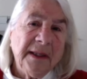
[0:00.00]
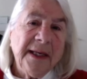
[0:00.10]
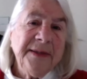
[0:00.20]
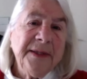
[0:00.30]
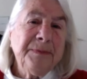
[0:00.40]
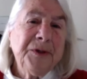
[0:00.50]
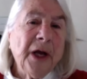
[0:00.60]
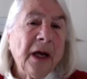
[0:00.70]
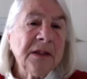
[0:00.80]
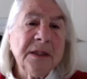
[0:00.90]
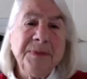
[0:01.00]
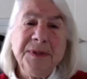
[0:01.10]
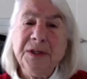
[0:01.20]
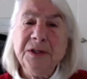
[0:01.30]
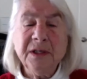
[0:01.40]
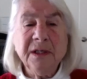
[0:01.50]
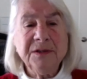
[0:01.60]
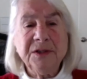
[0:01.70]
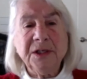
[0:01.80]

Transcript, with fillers: And the juxtaposition is